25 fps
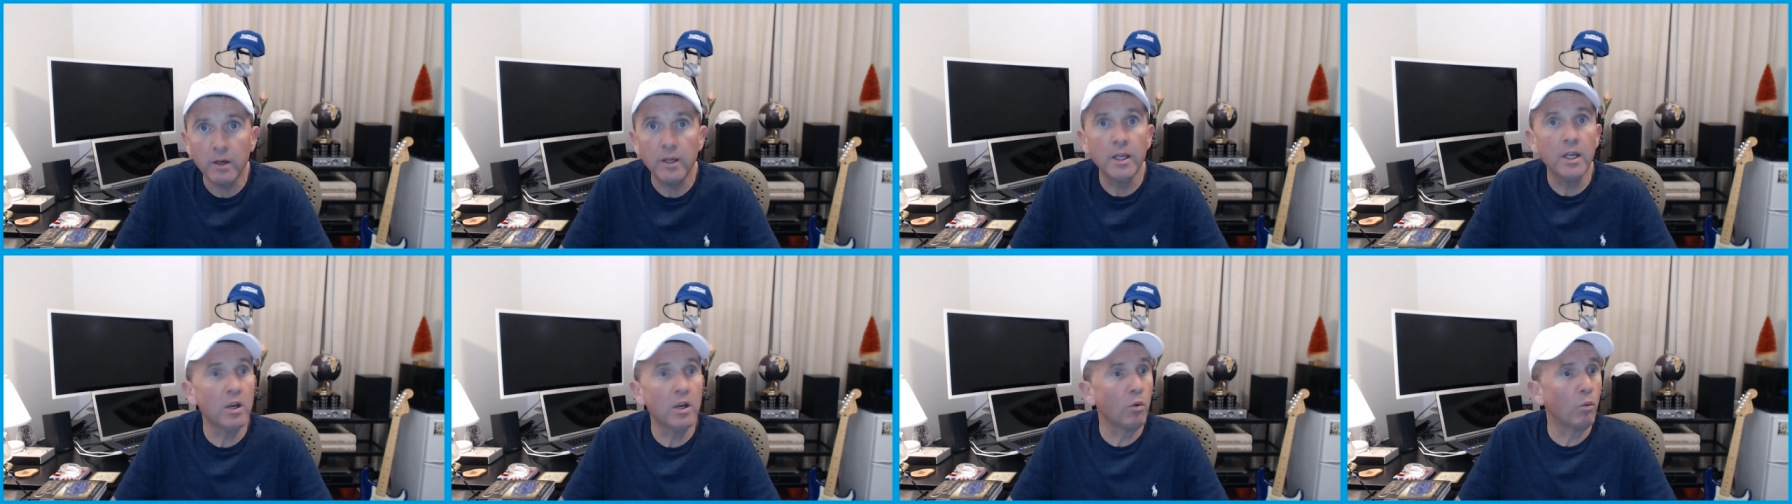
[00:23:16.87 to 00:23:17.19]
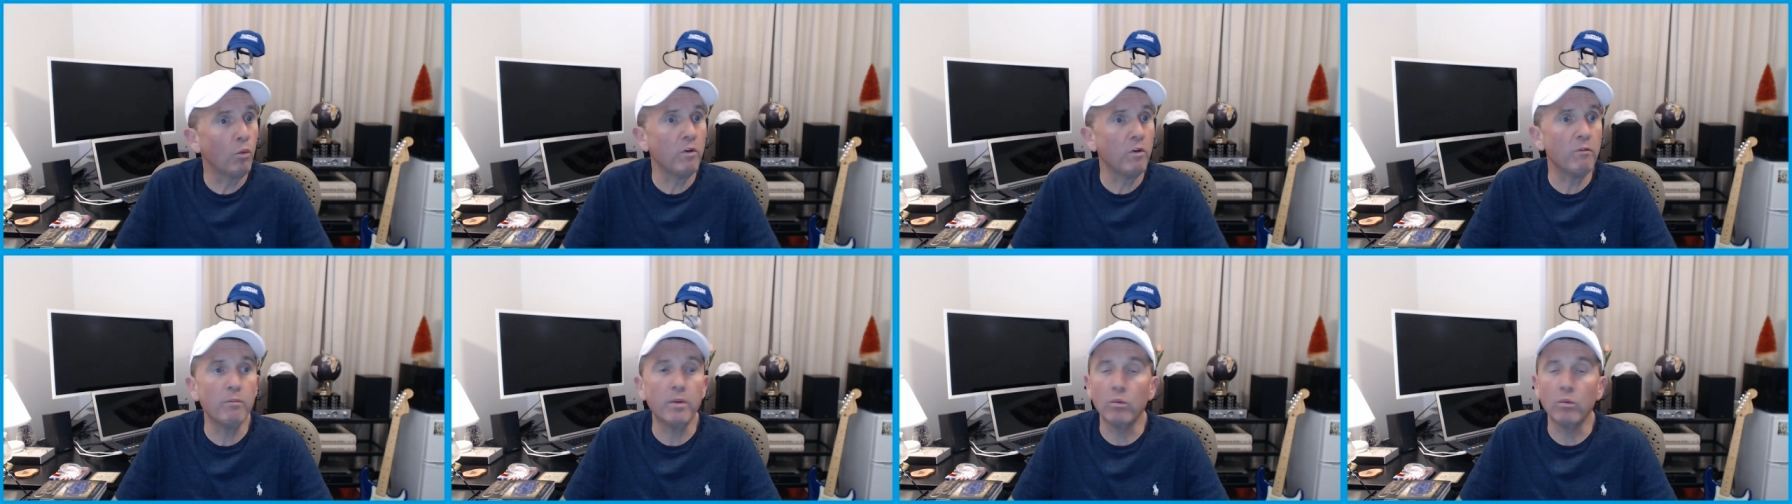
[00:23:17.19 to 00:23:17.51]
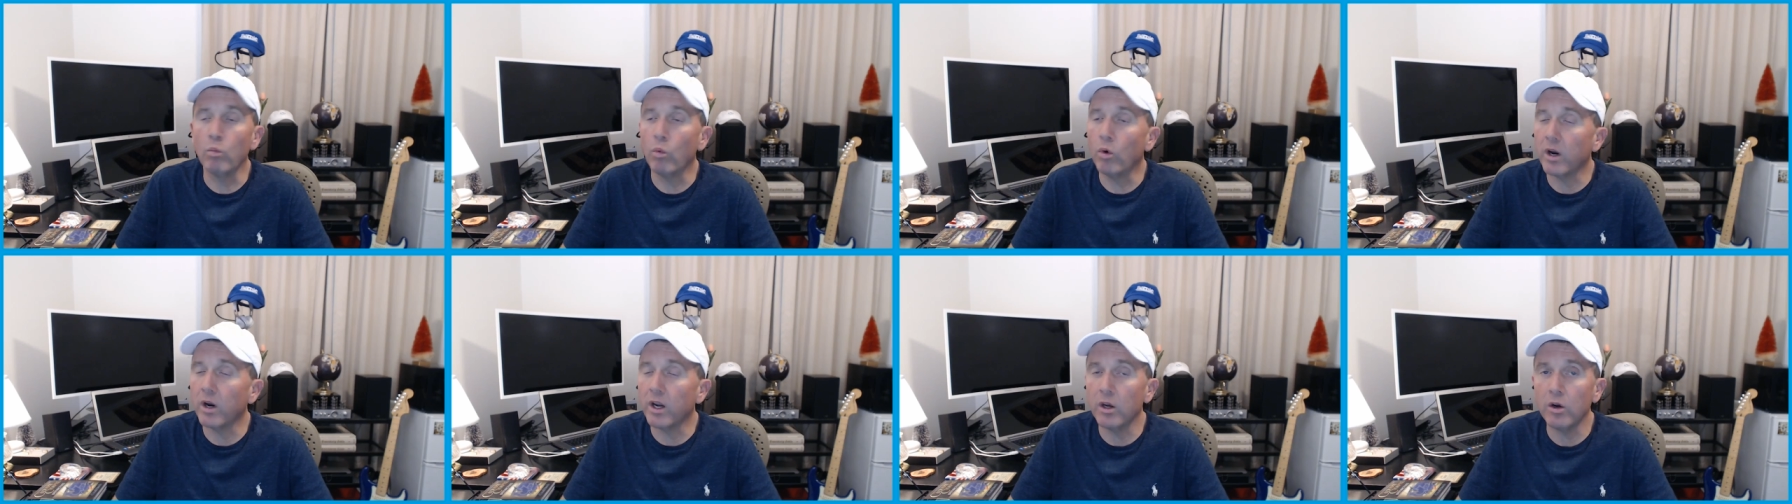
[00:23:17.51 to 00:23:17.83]
We've been
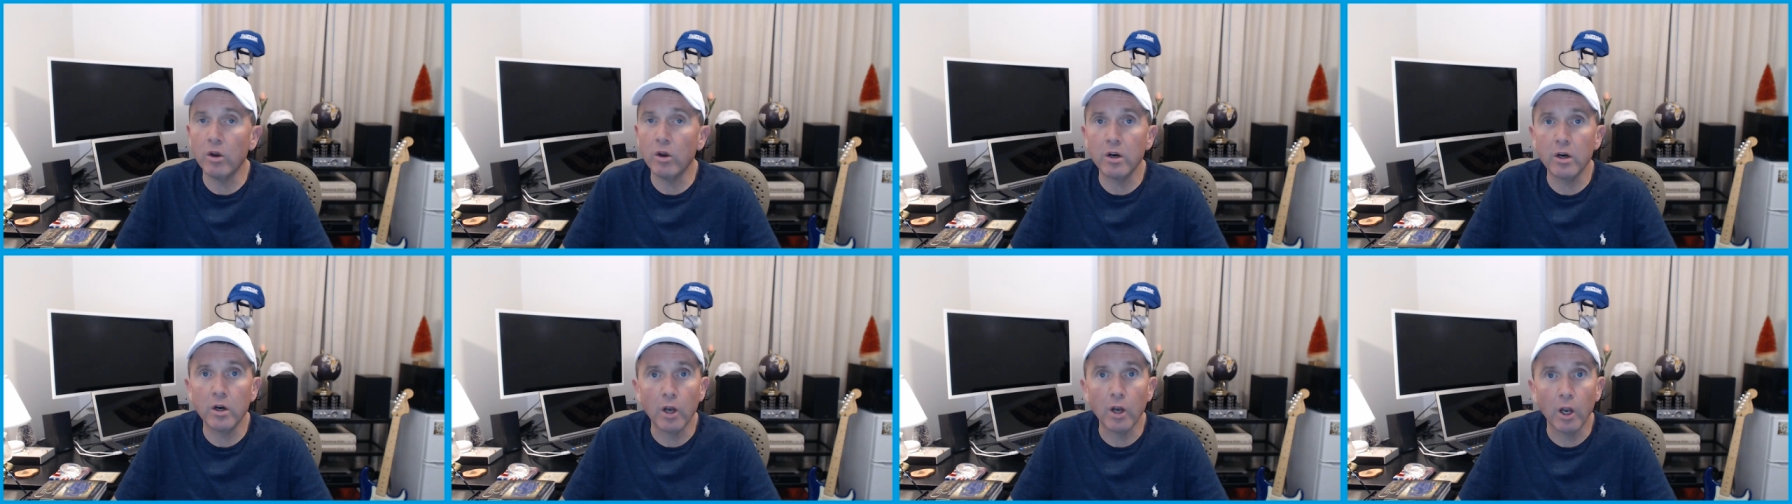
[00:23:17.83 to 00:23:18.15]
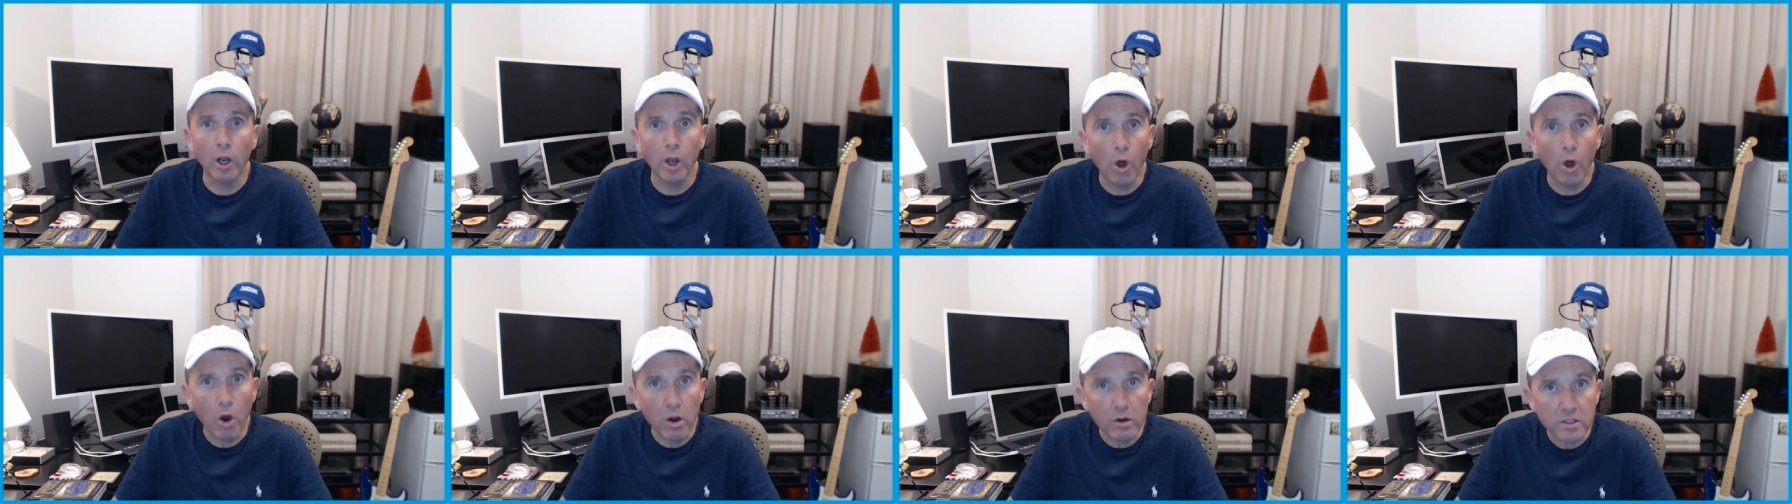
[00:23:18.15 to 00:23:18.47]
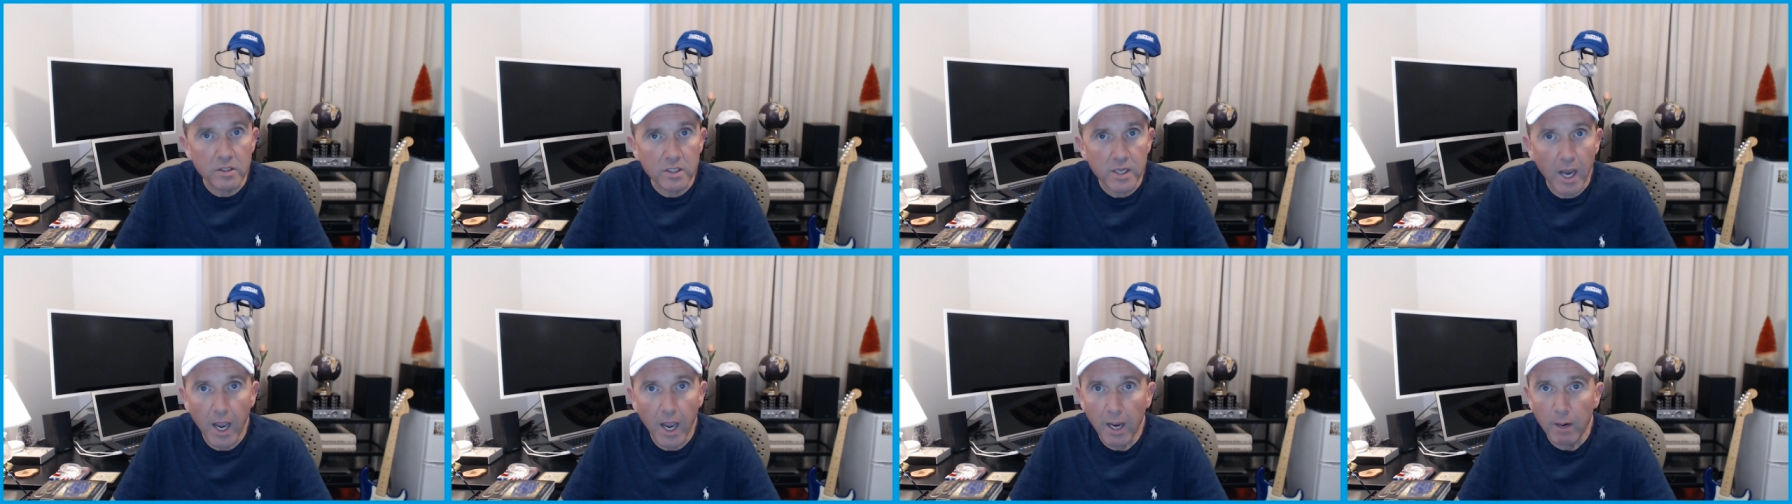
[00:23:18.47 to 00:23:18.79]
working on it a long
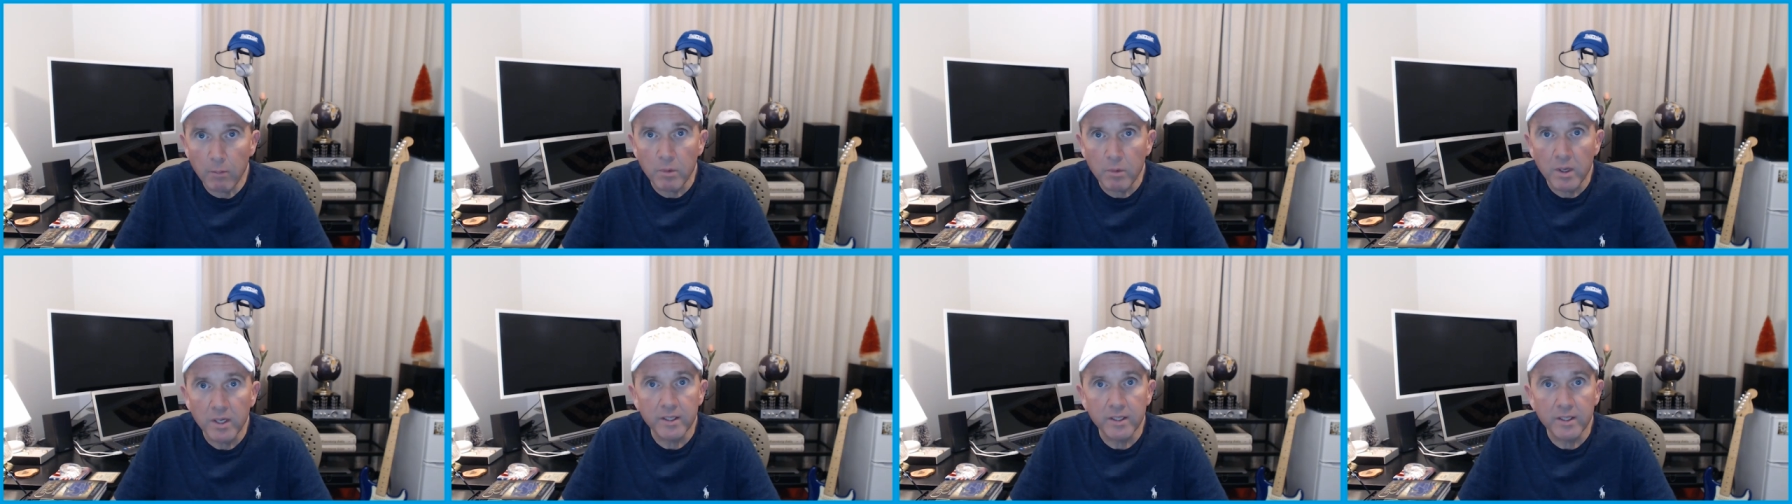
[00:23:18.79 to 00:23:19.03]
time,